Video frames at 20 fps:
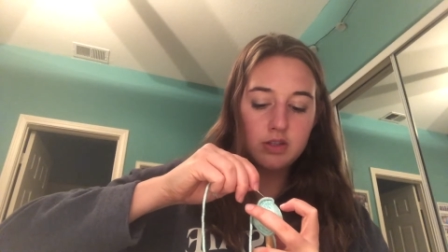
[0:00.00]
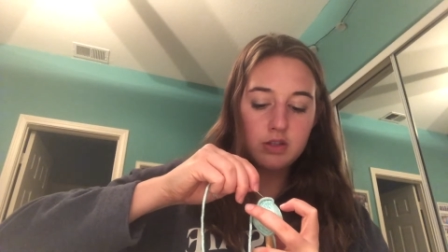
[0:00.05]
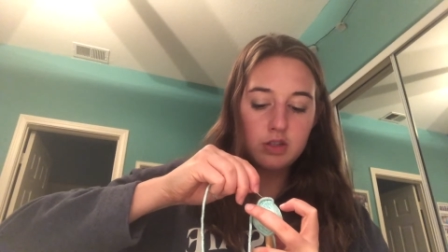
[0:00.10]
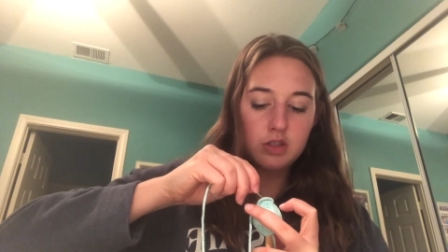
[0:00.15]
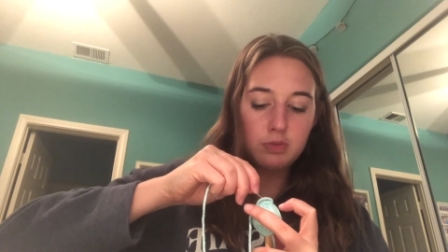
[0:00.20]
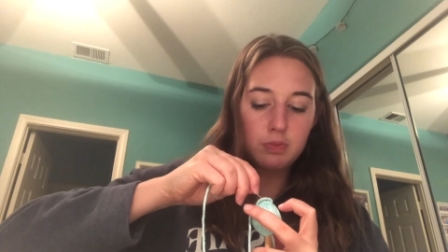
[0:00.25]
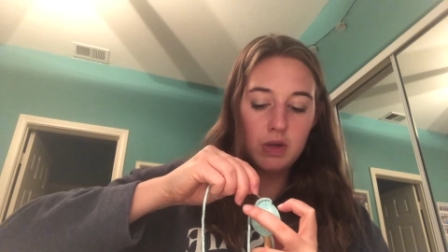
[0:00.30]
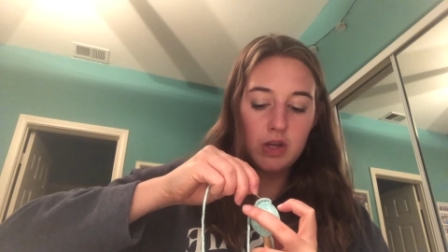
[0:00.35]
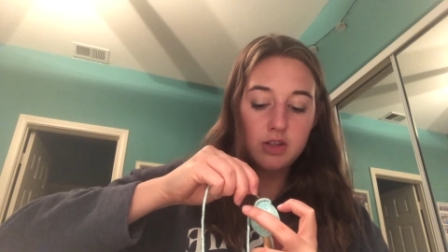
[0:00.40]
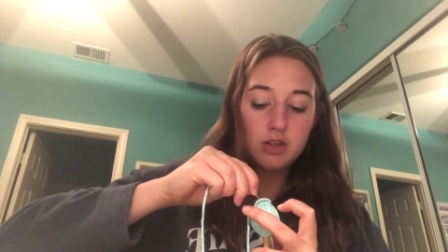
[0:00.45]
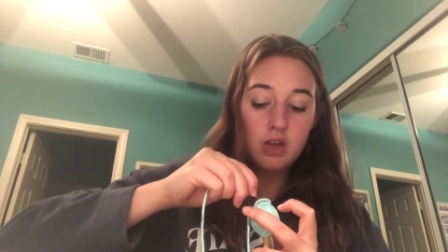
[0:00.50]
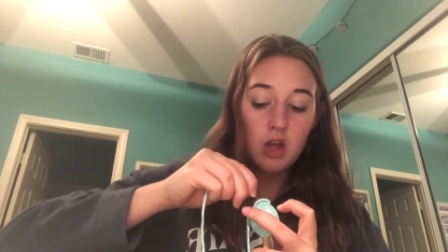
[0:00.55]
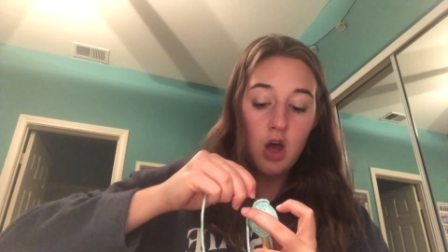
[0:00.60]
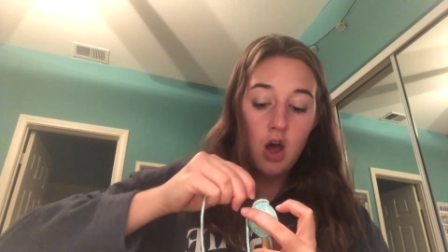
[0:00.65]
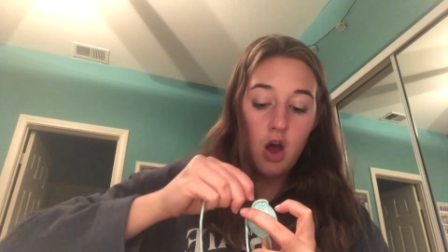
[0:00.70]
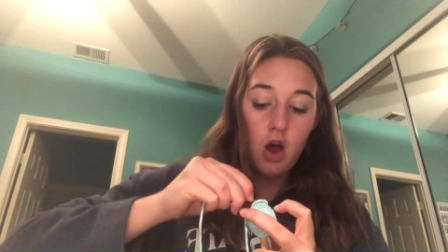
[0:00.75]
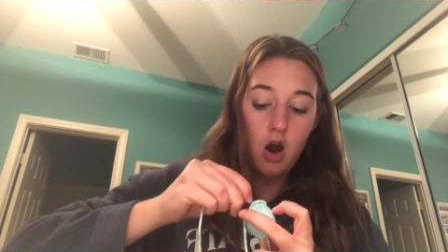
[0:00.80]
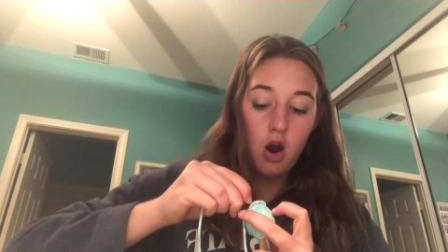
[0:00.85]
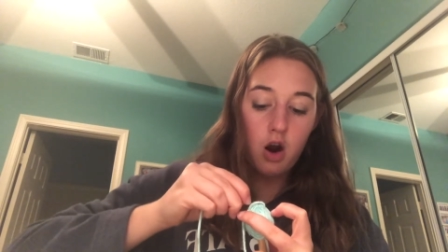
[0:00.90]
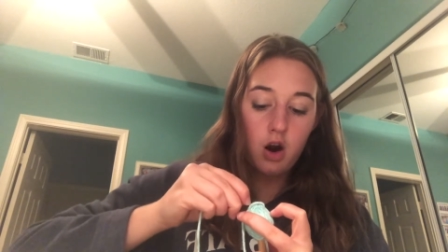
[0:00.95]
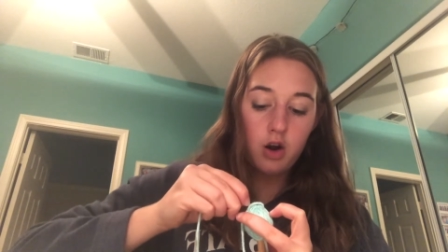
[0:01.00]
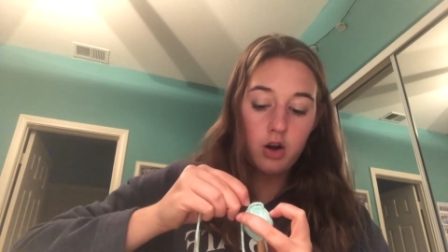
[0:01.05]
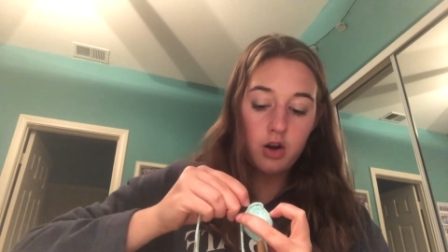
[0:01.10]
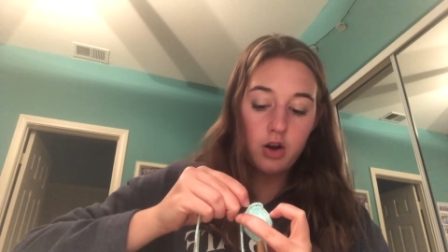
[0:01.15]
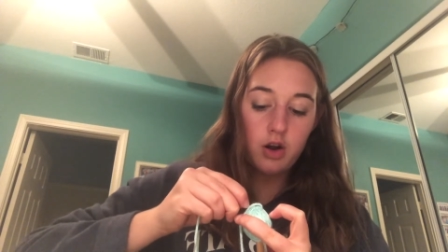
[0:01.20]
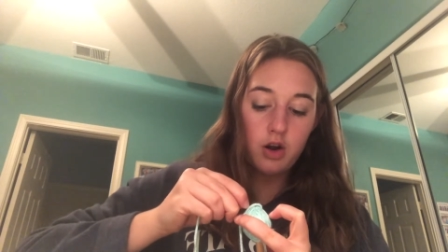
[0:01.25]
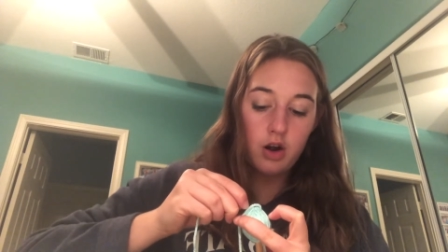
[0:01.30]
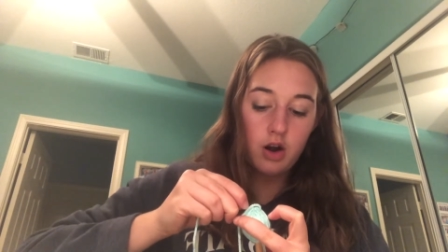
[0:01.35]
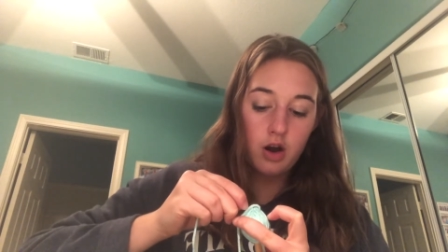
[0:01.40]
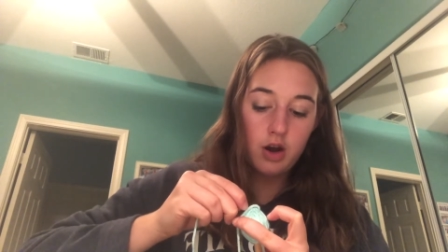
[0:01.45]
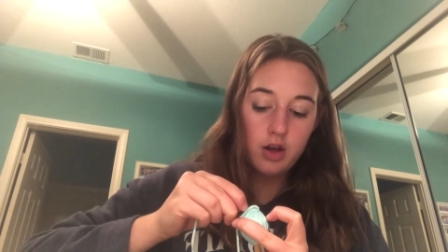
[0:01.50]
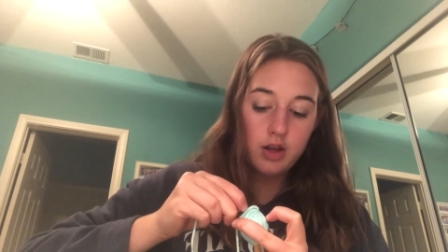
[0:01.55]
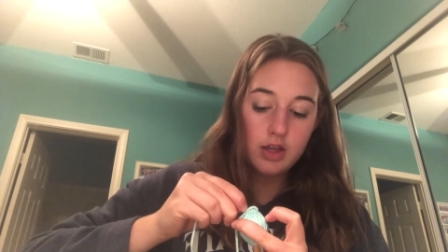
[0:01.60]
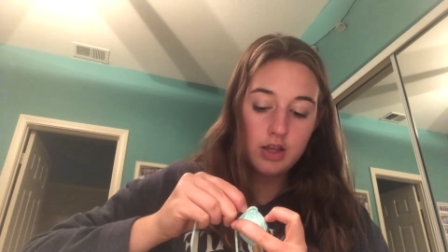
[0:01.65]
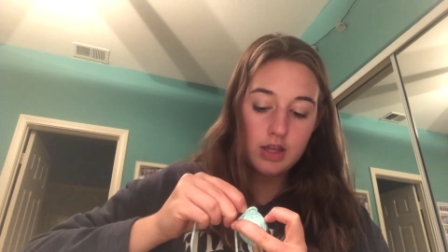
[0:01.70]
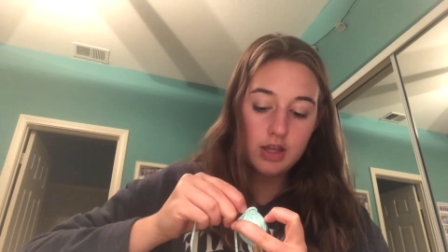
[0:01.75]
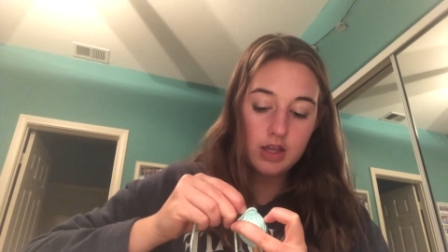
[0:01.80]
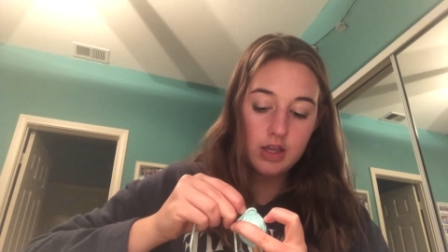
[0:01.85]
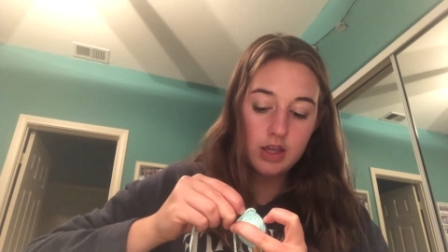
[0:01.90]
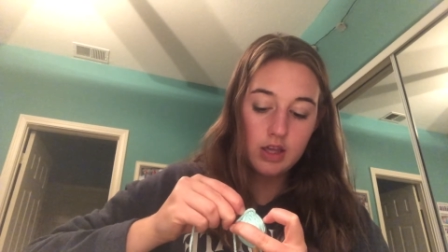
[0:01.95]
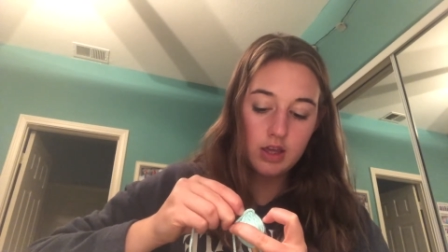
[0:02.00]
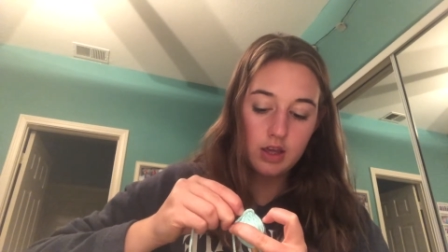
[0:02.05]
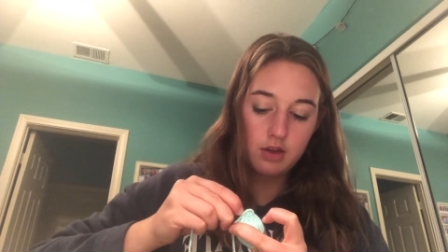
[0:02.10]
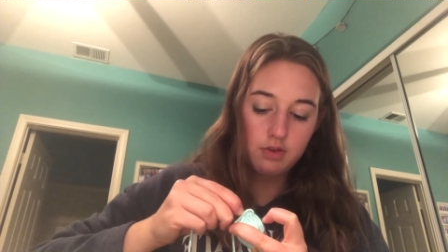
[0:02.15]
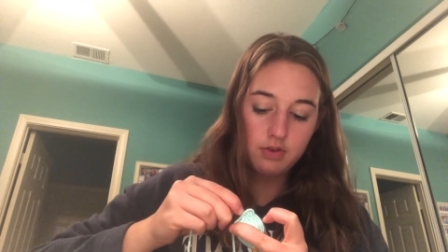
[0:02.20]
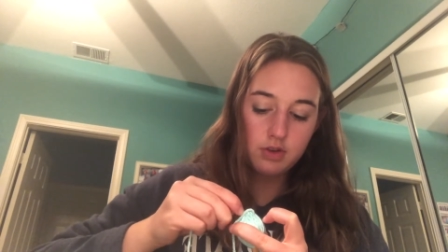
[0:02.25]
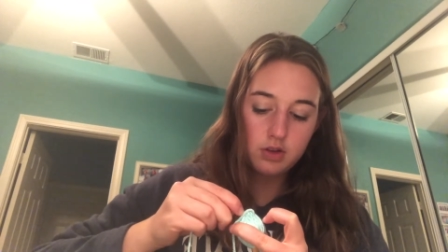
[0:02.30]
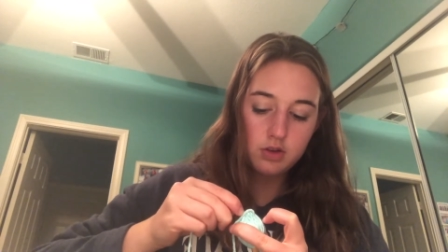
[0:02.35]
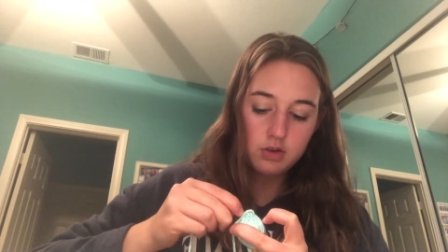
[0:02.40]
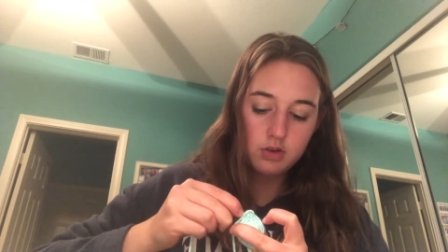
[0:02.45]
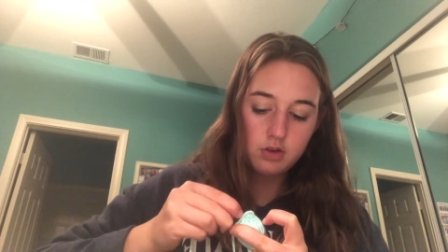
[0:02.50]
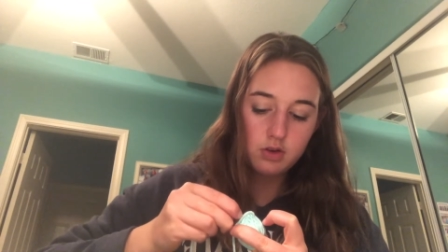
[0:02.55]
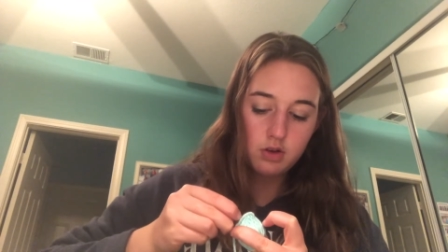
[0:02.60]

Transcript: to space are not even.